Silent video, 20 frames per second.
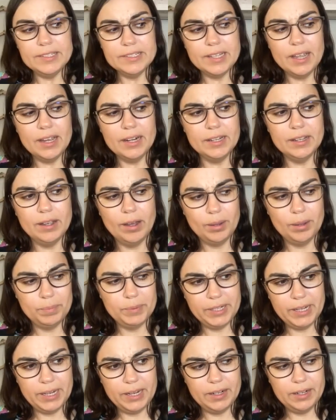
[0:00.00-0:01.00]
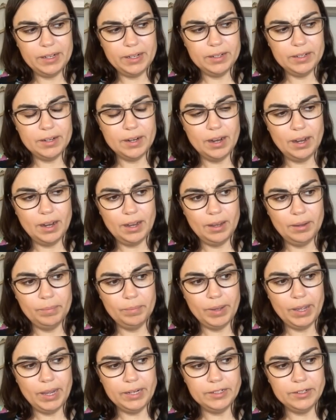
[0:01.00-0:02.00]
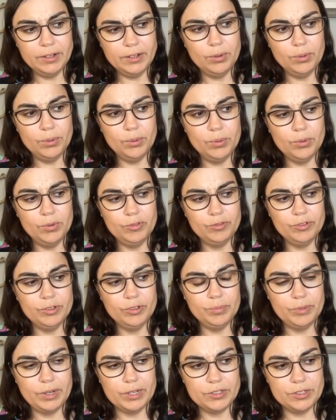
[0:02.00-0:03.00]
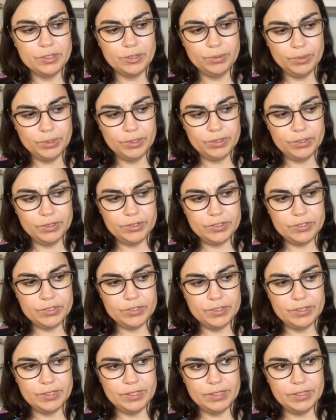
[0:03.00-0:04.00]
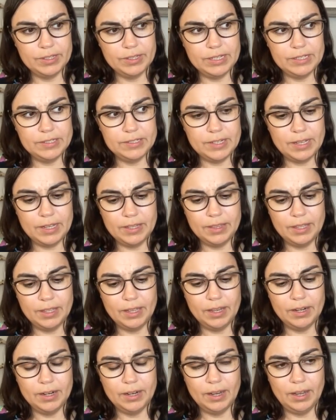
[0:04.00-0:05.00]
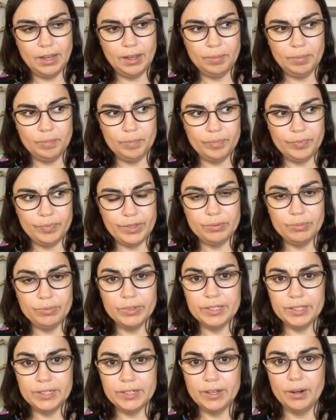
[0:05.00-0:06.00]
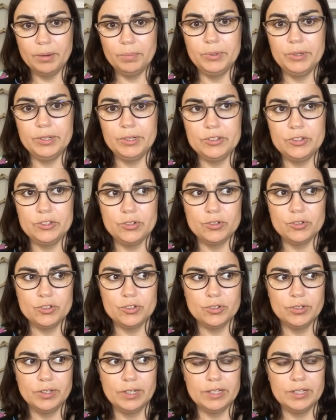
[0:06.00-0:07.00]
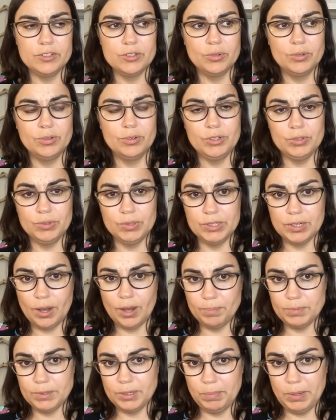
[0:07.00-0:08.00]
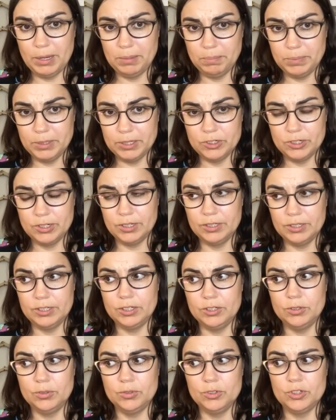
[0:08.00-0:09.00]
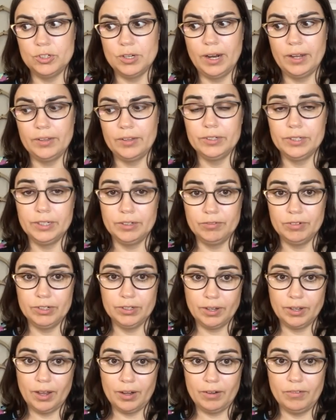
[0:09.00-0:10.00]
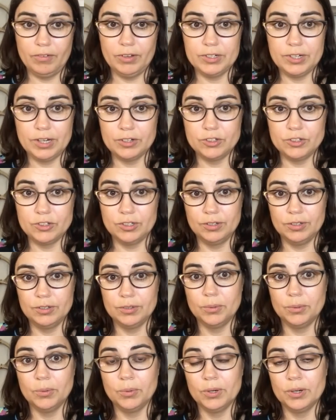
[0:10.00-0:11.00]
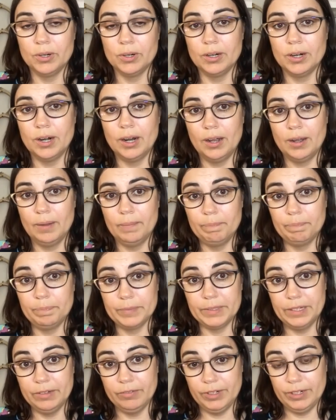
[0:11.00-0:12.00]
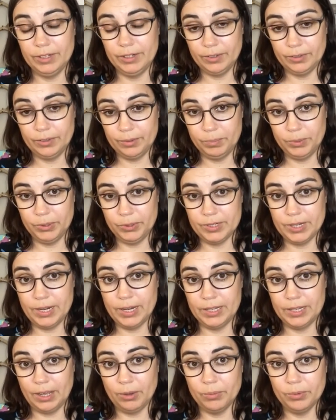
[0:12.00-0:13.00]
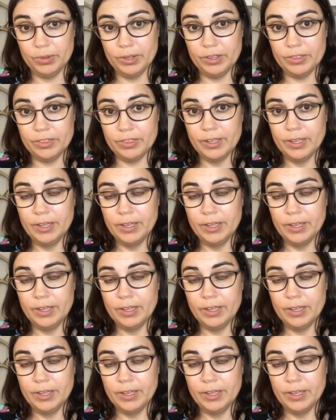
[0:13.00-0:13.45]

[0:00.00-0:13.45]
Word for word: it's kind of complicated. Um, I know from rescuers that they say that um, they really are pretty social. And so if you adopt a pet pigeon, you should either give it a lot of attention or um, give it another bird to hang out with.